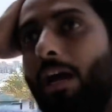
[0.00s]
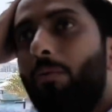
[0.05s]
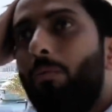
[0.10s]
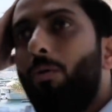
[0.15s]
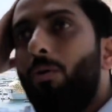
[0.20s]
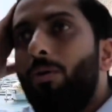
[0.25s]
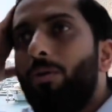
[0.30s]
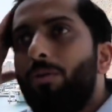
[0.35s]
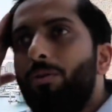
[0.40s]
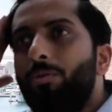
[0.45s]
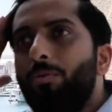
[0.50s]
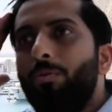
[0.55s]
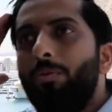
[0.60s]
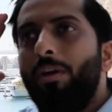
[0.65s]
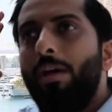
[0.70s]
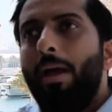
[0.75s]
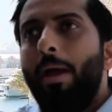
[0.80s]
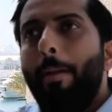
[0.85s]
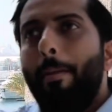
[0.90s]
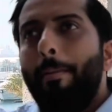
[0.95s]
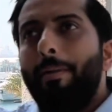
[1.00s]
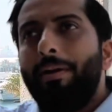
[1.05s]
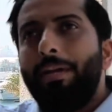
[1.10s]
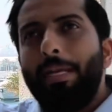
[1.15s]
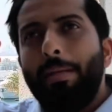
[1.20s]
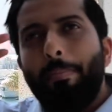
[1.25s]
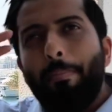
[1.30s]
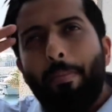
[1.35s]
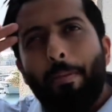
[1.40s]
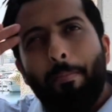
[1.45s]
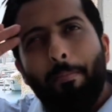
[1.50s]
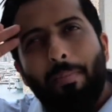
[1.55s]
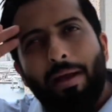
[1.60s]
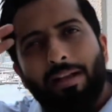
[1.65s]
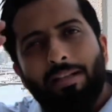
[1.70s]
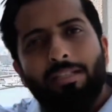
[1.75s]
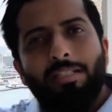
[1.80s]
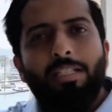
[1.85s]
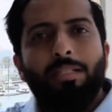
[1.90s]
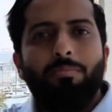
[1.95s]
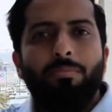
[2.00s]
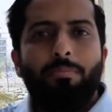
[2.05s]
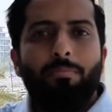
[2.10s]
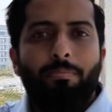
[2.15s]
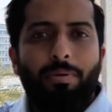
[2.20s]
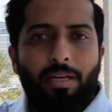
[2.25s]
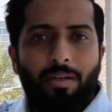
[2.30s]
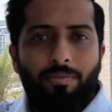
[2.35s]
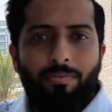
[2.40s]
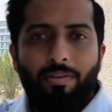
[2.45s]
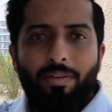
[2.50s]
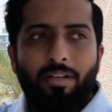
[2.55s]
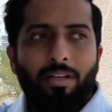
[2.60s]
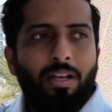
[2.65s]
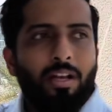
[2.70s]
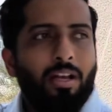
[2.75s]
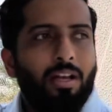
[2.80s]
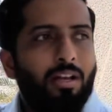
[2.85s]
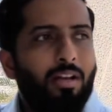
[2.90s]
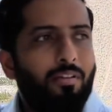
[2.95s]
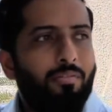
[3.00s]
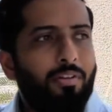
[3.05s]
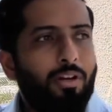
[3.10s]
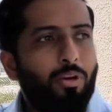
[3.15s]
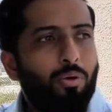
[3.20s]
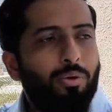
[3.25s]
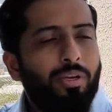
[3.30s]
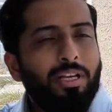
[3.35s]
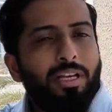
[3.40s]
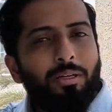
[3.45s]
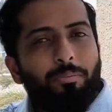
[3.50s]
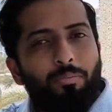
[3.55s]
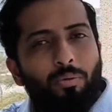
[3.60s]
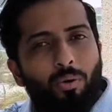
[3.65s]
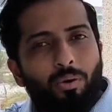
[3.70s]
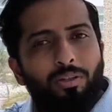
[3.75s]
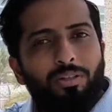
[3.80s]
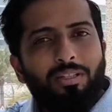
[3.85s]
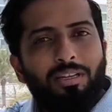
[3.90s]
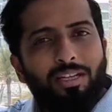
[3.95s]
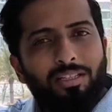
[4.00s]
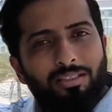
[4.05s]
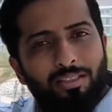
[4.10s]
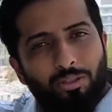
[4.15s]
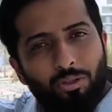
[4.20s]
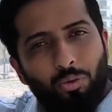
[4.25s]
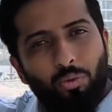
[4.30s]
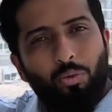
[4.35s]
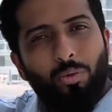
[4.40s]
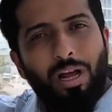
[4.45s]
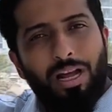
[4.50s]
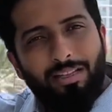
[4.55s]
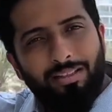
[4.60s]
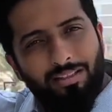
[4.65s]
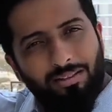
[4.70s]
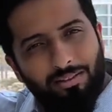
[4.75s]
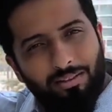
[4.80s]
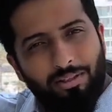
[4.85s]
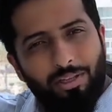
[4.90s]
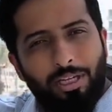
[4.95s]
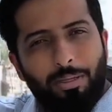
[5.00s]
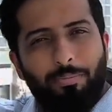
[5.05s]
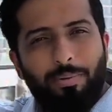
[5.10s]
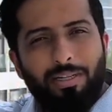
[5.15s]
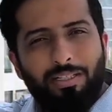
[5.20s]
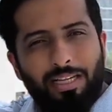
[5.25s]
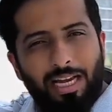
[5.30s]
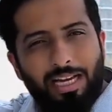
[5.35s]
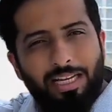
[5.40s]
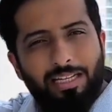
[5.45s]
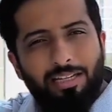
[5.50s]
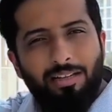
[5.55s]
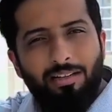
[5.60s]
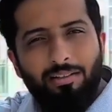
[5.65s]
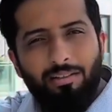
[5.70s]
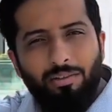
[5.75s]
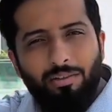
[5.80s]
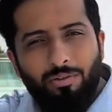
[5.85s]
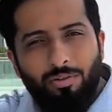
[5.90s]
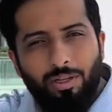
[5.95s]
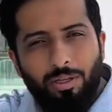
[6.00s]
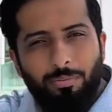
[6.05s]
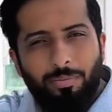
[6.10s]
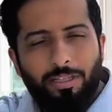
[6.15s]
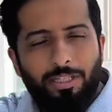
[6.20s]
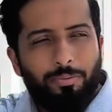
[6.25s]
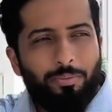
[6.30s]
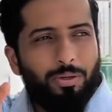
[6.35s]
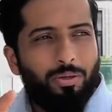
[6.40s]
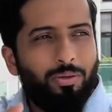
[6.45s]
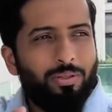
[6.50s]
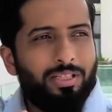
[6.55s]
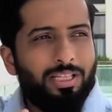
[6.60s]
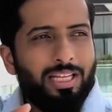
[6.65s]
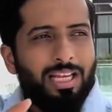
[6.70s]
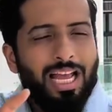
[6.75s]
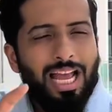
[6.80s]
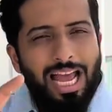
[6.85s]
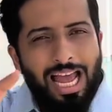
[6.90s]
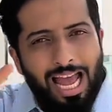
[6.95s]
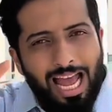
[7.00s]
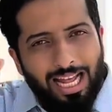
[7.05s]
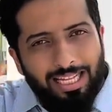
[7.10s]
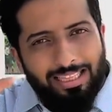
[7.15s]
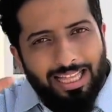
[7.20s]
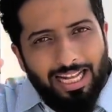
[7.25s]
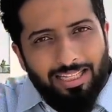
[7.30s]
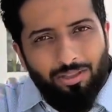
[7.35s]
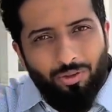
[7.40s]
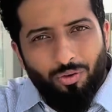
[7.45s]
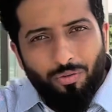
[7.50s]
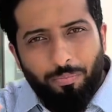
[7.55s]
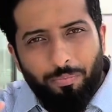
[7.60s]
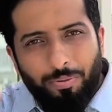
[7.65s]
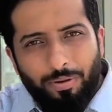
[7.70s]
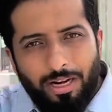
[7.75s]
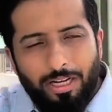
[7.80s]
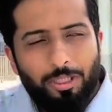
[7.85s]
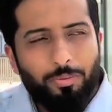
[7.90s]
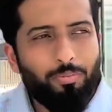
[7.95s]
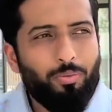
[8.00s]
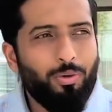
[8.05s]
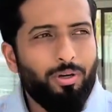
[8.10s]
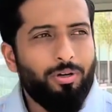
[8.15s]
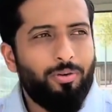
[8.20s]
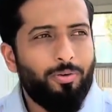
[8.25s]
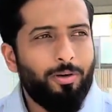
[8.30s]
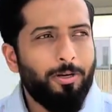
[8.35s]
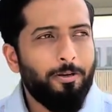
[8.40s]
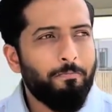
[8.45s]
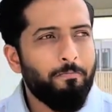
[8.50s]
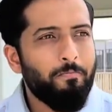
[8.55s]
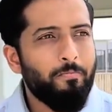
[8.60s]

want to reap maximum benefit, we're looking at products like the 2 and the 3 beds, ideally the 3 beds, because see, at that sort of price point, right,